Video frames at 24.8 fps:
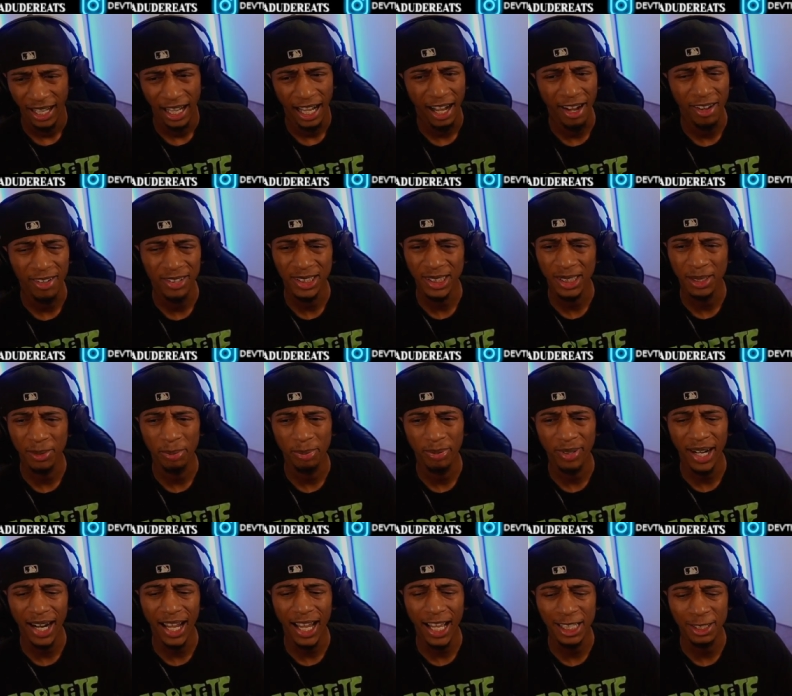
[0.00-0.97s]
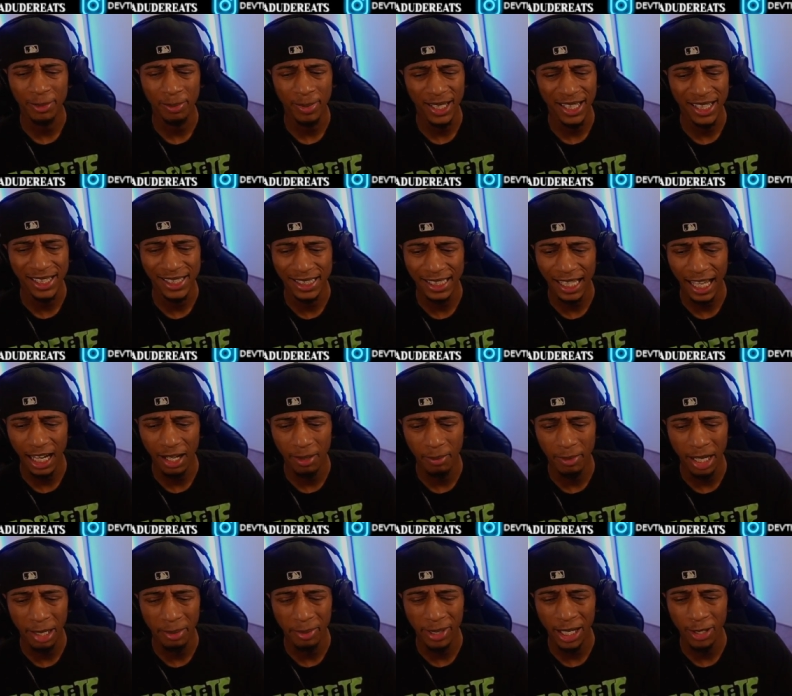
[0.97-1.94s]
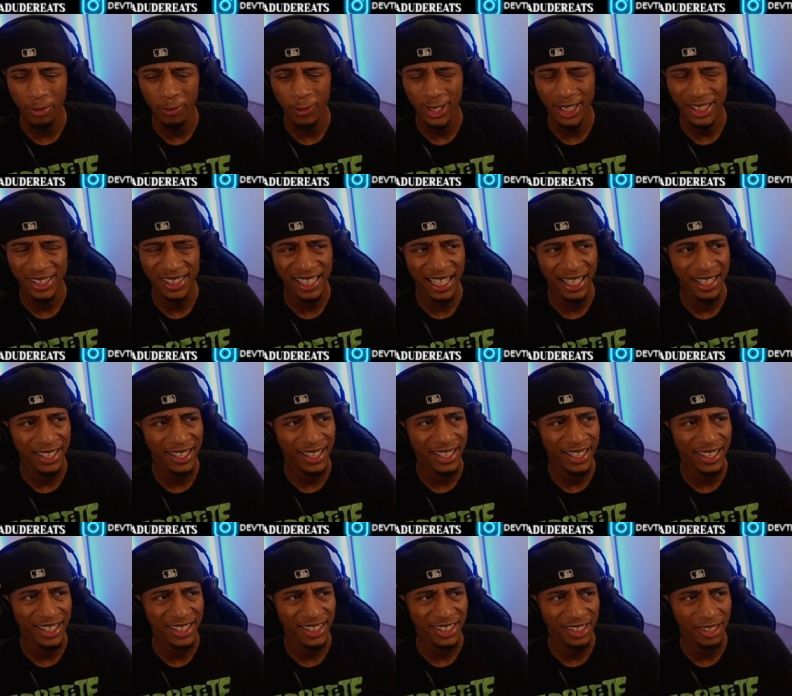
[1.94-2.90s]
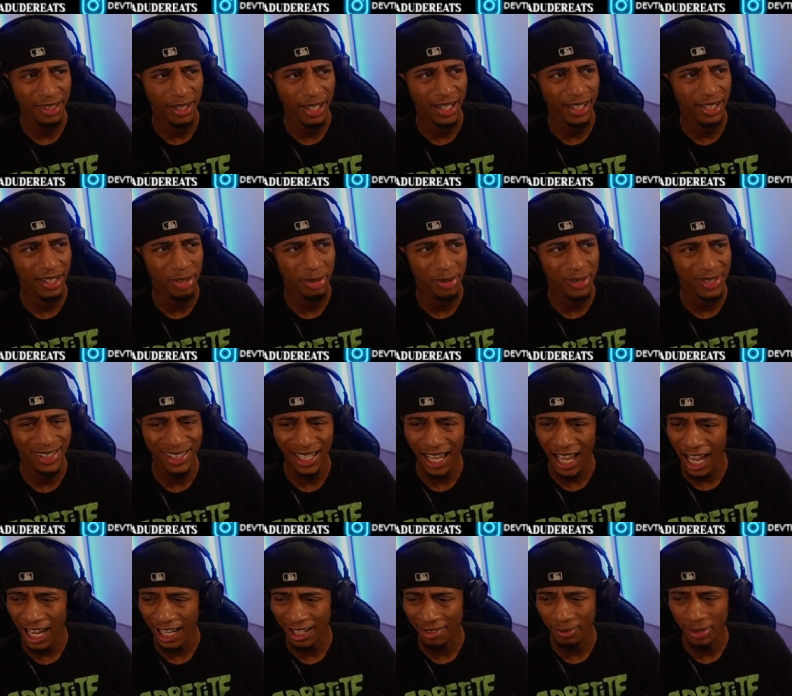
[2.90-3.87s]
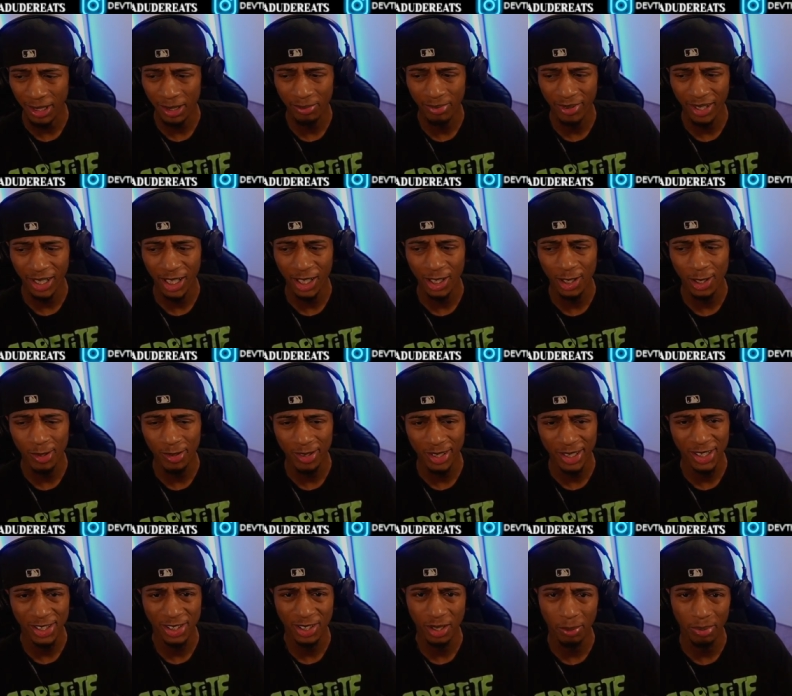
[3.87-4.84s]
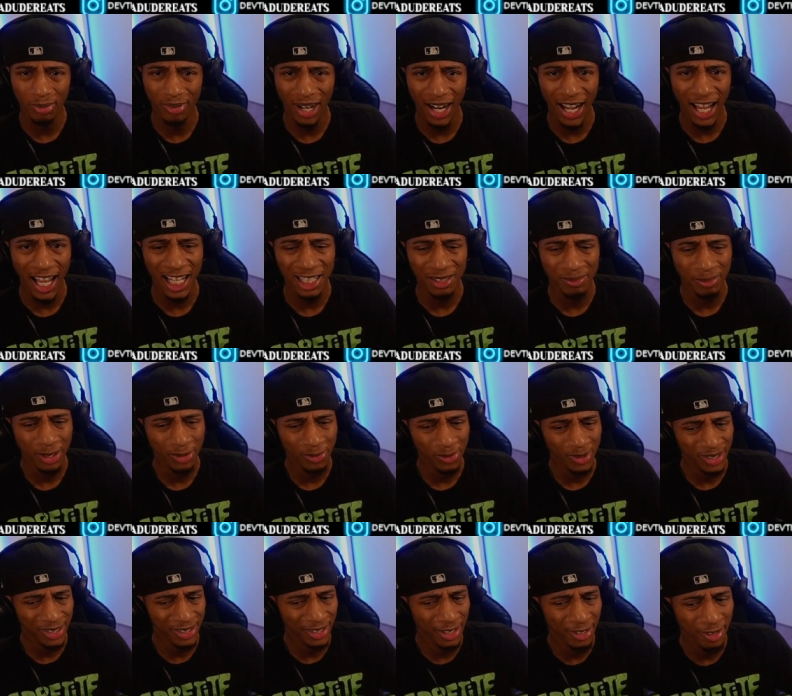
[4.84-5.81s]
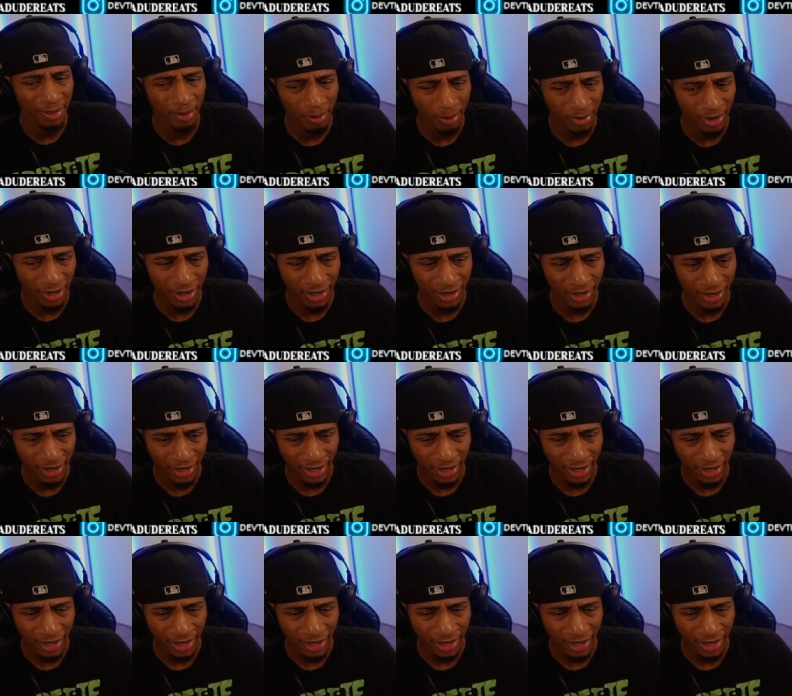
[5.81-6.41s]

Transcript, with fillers: I'm surprised, man. Sada Baby ain't really say nothing to shock me, bro. He usually surprised me with something, bro.